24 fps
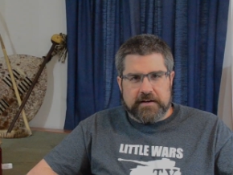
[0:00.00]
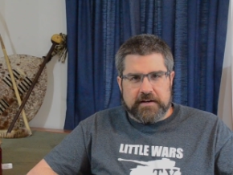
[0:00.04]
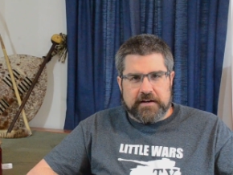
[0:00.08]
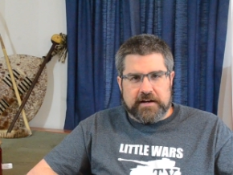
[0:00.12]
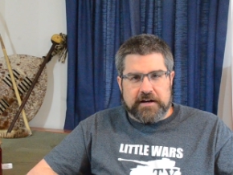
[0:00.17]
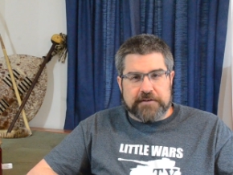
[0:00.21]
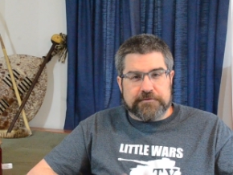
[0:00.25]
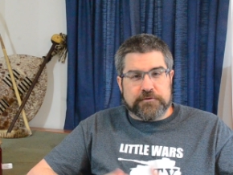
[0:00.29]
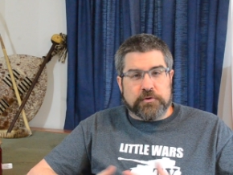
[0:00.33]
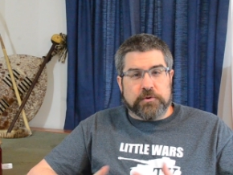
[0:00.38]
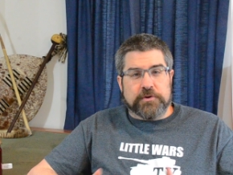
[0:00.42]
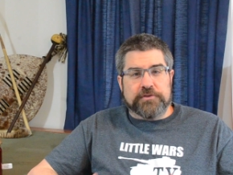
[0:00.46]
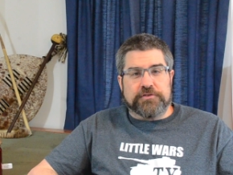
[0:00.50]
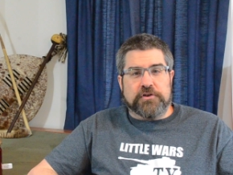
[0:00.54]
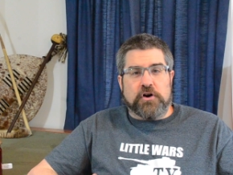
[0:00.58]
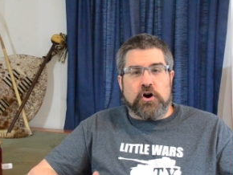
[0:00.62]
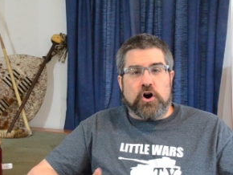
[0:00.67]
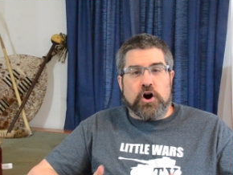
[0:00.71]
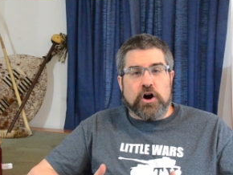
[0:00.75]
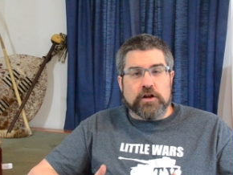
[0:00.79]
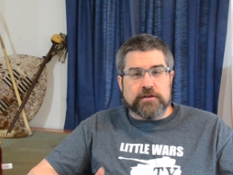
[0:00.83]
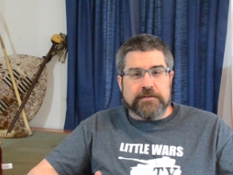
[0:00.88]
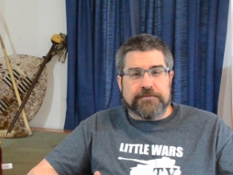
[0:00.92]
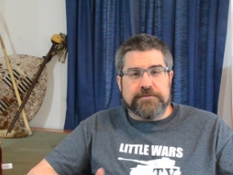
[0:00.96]
Of course,
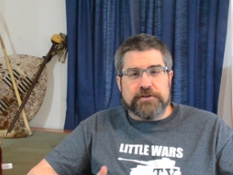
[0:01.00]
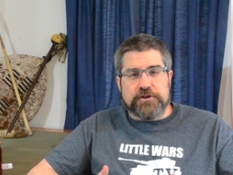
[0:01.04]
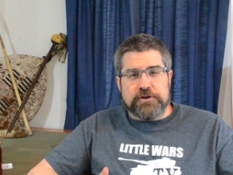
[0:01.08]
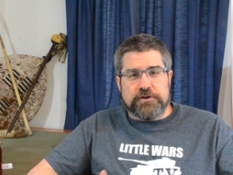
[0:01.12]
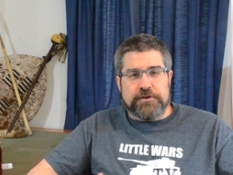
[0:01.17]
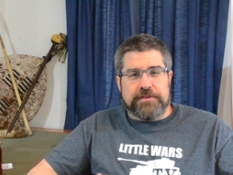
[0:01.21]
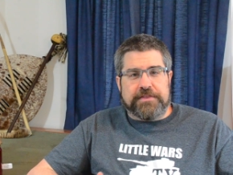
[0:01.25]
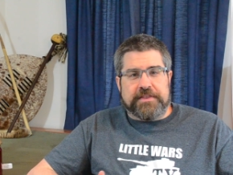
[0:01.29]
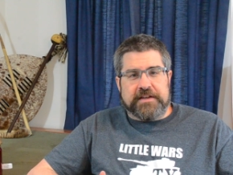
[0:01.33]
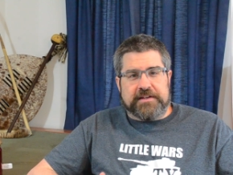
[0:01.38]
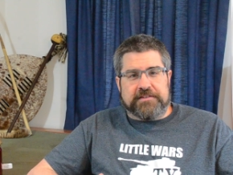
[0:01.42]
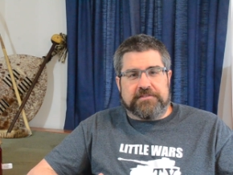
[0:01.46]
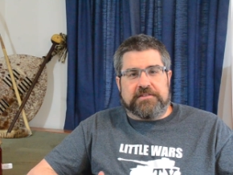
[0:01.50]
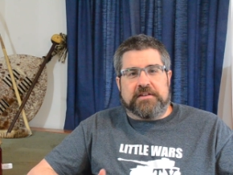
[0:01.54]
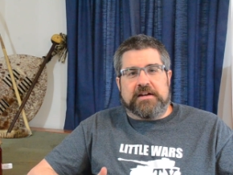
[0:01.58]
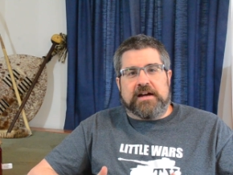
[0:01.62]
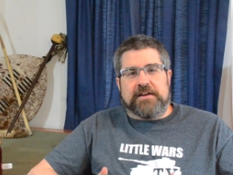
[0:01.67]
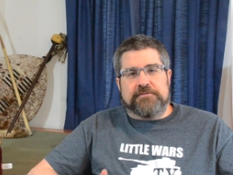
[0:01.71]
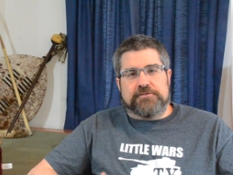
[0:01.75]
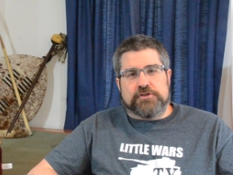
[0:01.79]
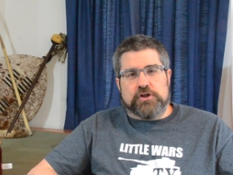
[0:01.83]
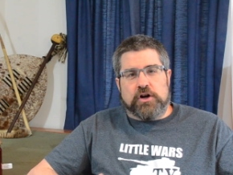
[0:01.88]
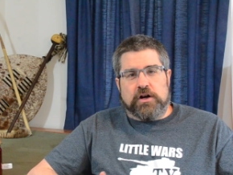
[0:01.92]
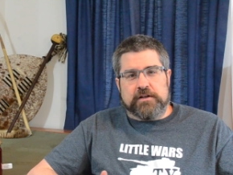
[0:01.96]
all of the good things that
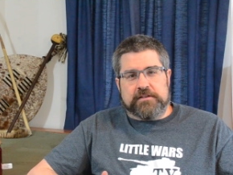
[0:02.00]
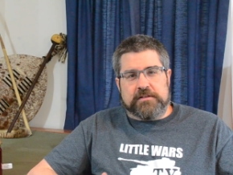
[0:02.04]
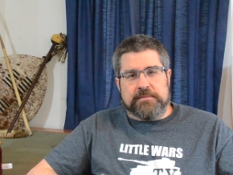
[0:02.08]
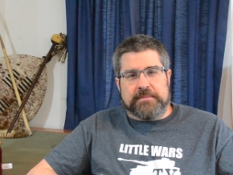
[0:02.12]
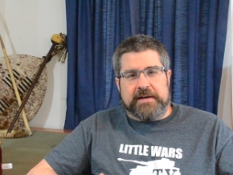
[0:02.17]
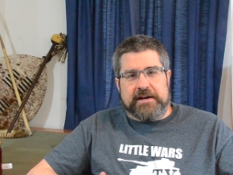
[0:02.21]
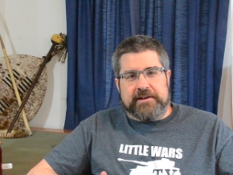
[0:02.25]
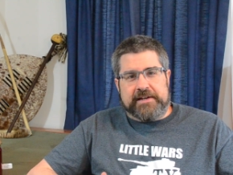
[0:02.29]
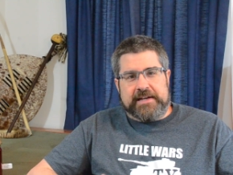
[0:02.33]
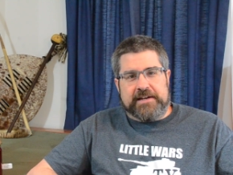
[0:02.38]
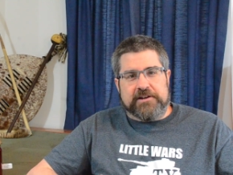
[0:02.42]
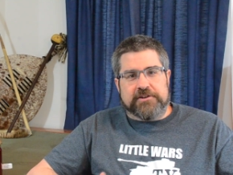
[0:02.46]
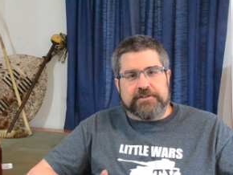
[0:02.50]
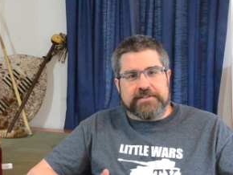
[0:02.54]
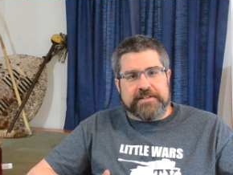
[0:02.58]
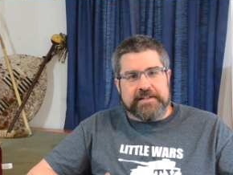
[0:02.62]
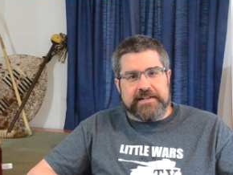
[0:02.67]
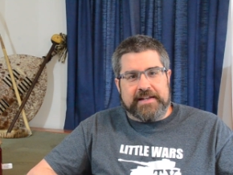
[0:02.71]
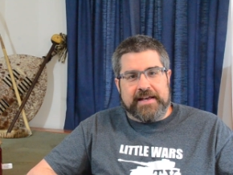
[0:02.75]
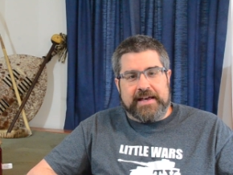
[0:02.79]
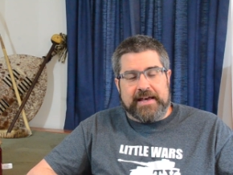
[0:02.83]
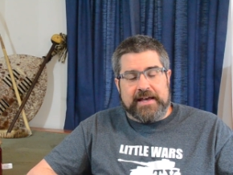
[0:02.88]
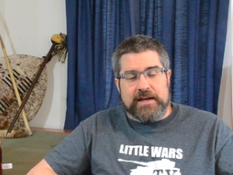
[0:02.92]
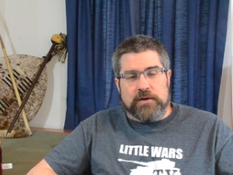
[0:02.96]
I've talked about here
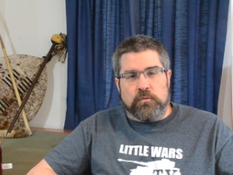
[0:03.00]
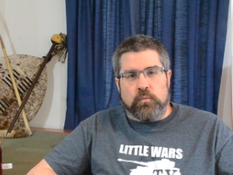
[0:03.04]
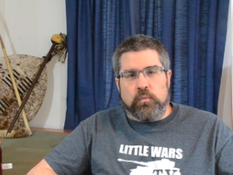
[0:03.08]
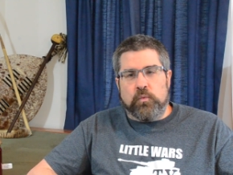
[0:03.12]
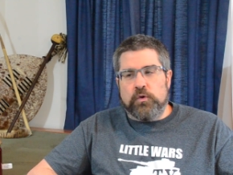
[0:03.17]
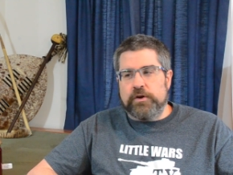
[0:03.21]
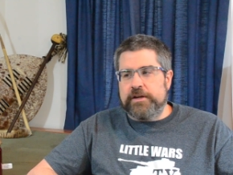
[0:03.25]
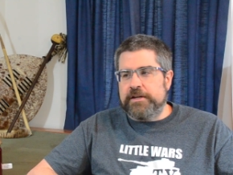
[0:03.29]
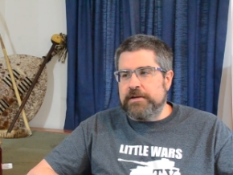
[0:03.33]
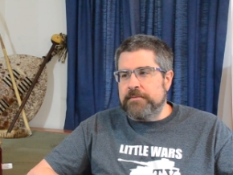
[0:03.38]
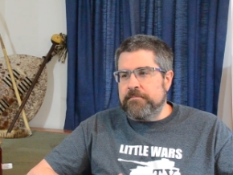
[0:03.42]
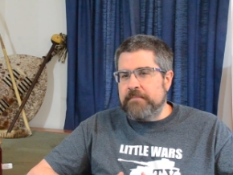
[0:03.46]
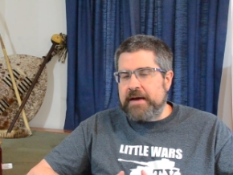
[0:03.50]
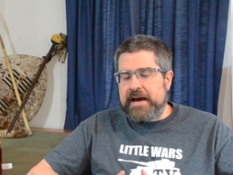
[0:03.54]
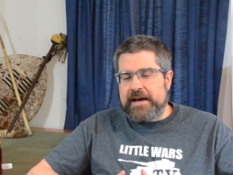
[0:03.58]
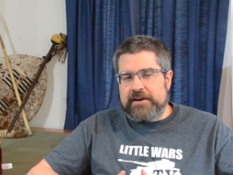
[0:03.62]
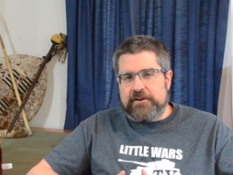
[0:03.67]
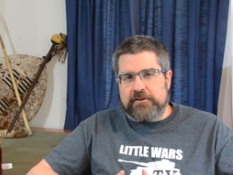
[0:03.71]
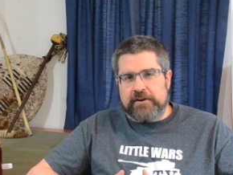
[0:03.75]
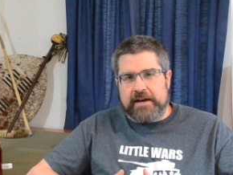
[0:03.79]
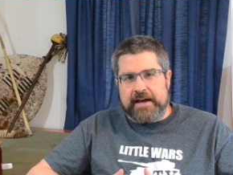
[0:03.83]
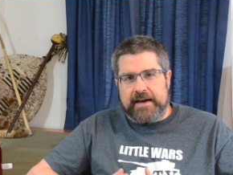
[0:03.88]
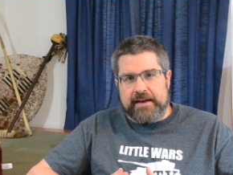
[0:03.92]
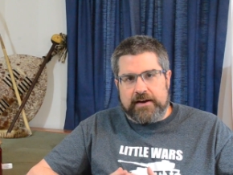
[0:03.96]
today wouldn't
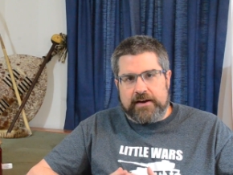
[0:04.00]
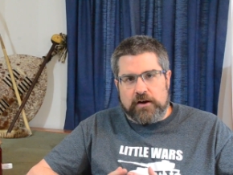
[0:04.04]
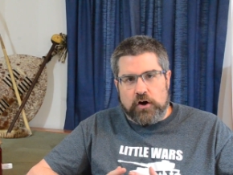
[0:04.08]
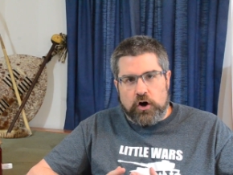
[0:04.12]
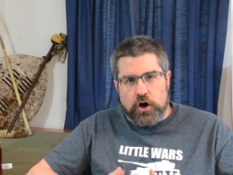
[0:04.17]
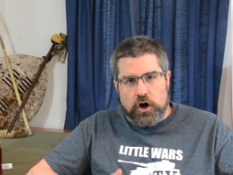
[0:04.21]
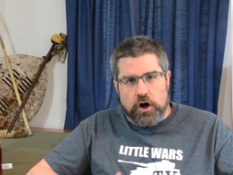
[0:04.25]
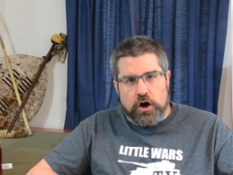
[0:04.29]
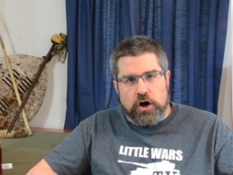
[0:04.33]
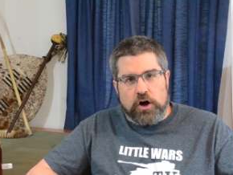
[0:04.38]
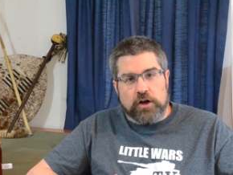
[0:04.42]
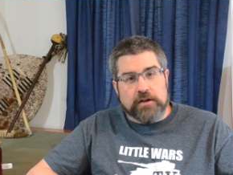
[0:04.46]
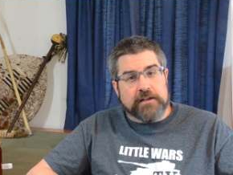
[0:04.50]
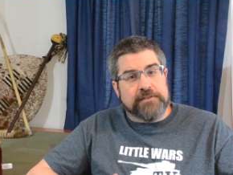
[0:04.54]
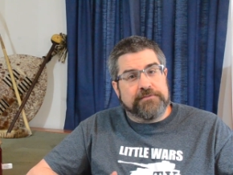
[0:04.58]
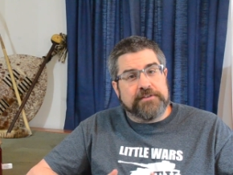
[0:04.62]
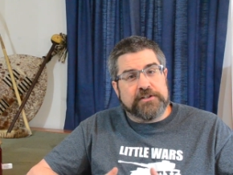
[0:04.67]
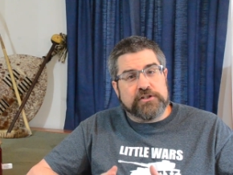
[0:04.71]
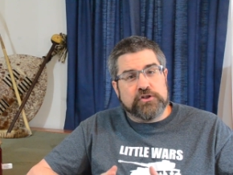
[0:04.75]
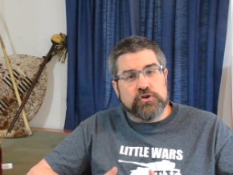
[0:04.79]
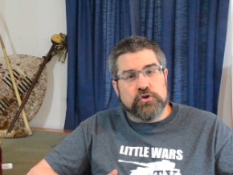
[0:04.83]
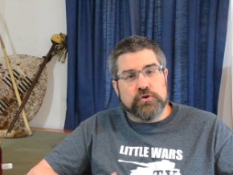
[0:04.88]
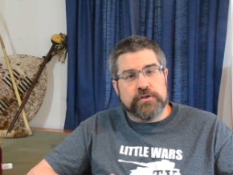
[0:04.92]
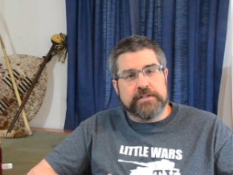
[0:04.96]
matter at all if
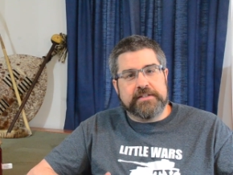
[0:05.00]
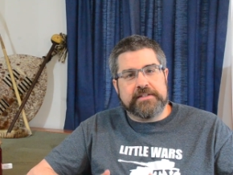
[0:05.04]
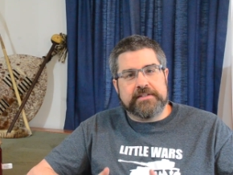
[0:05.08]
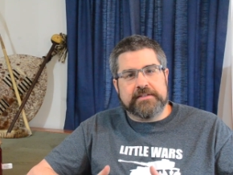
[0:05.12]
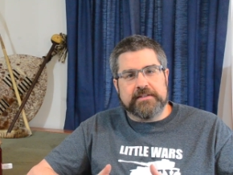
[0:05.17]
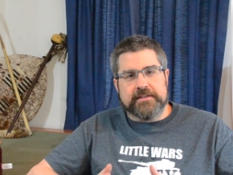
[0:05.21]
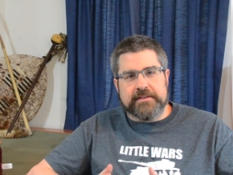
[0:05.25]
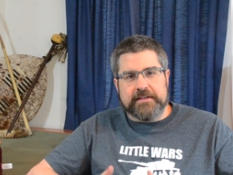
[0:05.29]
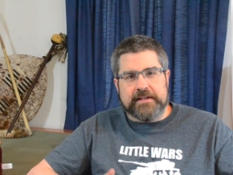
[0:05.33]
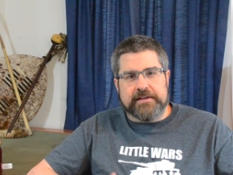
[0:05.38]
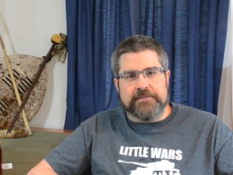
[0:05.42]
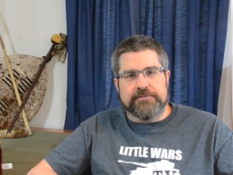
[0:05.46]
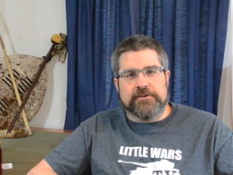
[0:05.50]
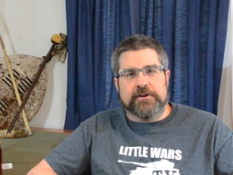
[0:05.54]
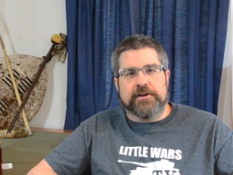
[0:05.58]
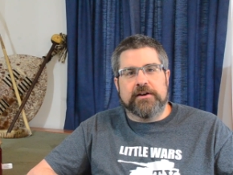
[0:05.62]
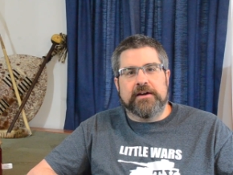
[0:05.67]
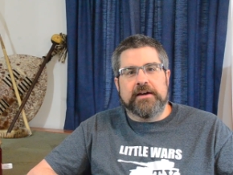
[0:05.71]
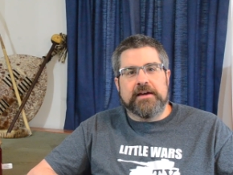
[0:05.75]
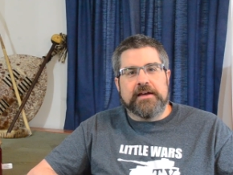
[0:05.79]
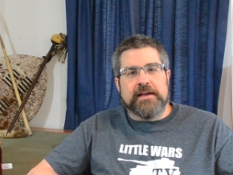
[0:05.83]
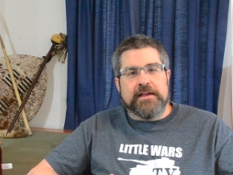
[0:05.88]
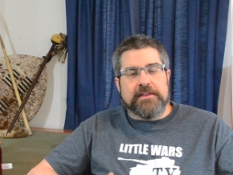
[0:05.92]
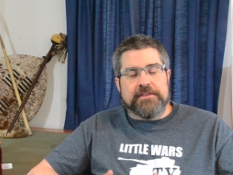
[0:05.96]
it couldn't deliver